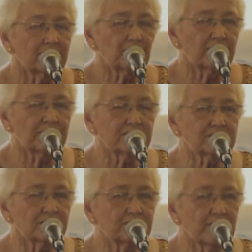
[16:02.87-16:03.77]
With the
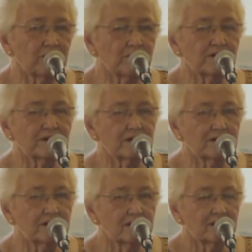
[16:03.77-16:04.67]
support
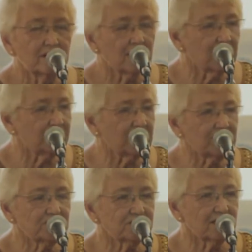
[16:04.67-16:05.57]
of
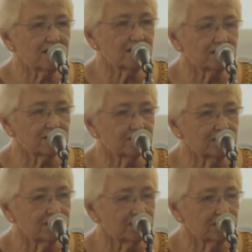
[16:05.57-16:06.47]
each town
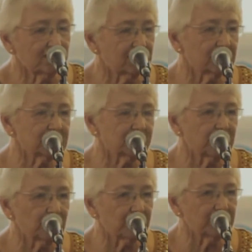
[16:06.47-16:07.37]
and the
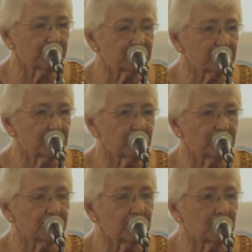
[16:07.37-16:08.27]
support of the Chamber
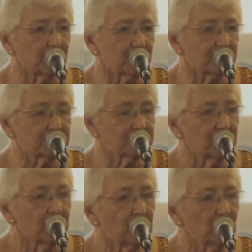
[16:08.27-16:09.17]
of Commerce,
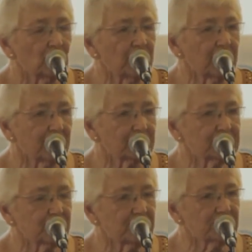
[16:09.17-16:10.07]
we have
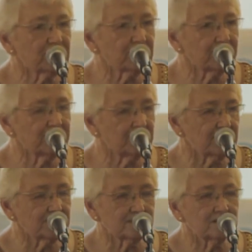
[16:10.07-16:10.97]
special
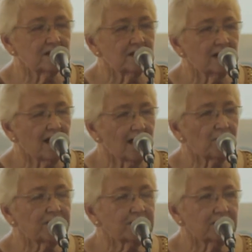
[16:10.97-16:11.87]
events.
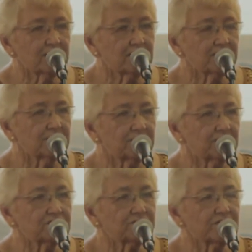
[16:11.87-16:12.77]
Our town, the
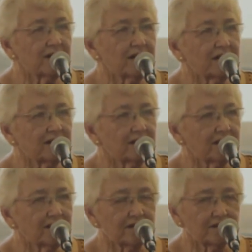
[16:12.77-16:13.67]
first Friday
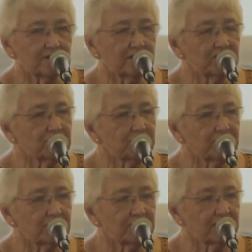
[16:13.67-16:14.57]
night of each
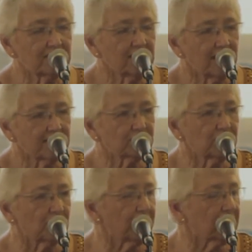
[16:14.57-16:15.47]
month, has
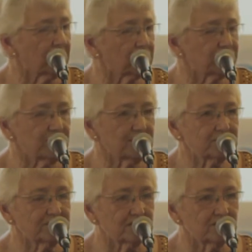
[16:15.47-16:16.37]
what we call jam
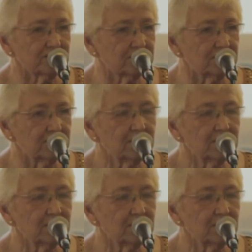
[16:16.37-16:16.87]
session.